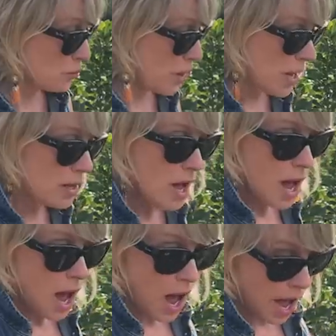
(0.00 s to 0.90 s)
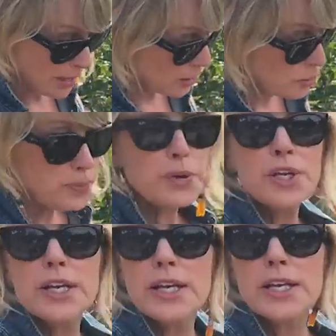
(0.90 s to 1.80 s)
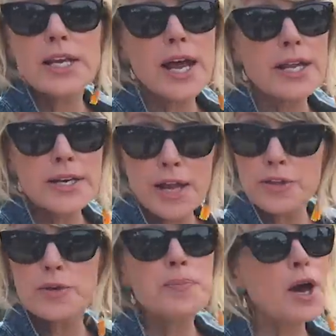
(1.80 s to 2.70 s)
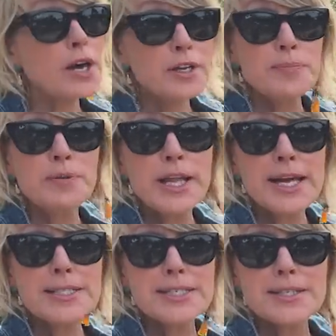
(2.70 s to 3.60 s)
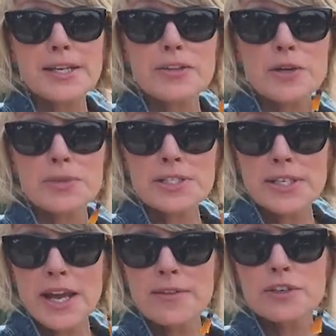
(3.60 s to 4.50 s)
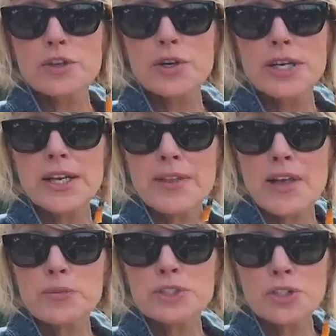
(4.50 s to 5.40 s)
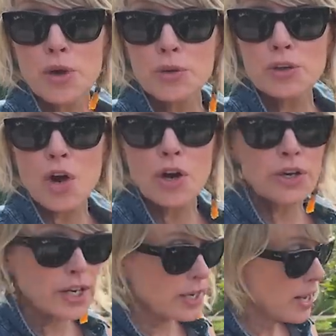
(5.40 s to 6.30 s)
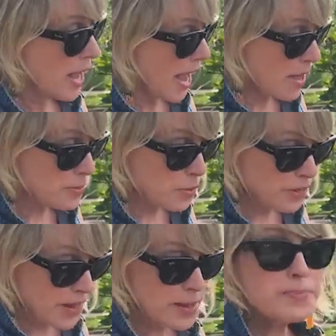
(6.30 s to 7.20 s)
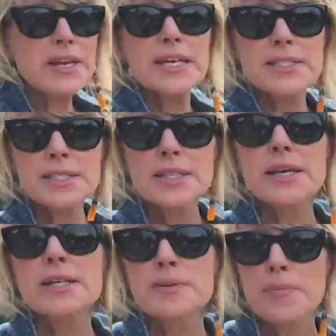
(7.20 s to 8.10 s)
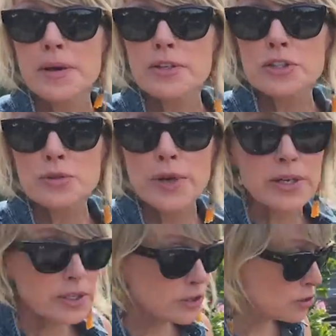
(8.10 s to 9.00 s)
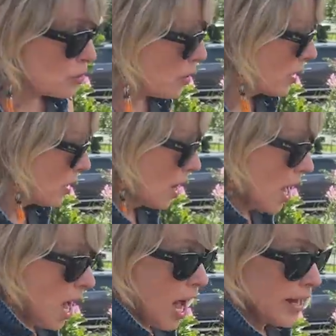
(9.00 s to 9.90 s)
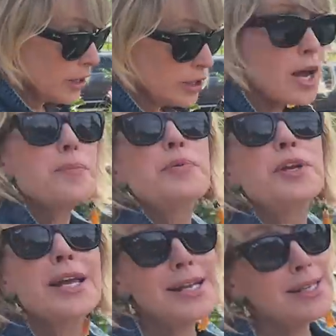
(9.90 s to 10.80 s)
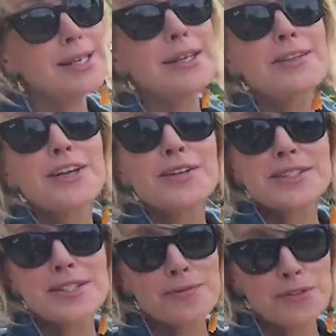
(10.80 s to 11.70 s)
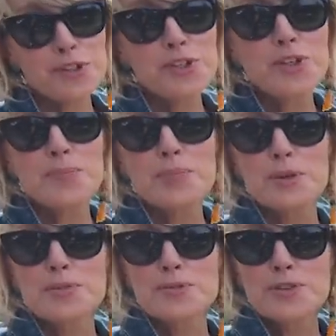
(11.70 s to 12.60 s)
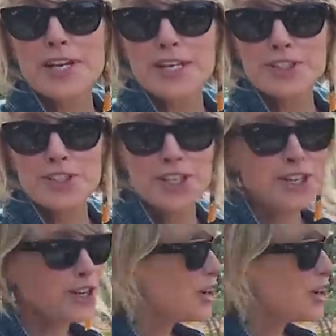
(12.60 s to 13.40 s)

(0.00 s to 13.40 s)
Well, I could put in another potted plant in there that was an evergreen and that was cold hardy and would then be insulated by the surrounding soil. I could not put anything in there except for tulip bulbs for next Ooh. year.